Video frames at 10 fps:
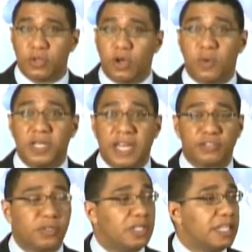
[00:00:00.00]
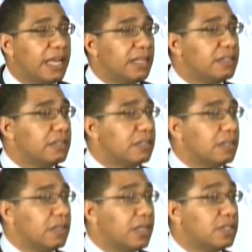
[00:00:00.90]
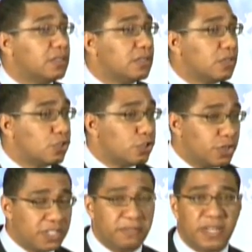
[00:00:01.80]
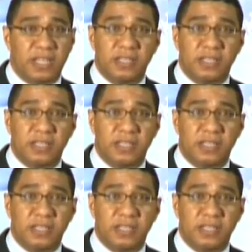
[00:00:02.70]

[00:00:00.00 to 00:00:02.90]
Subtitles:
natural talent is certified,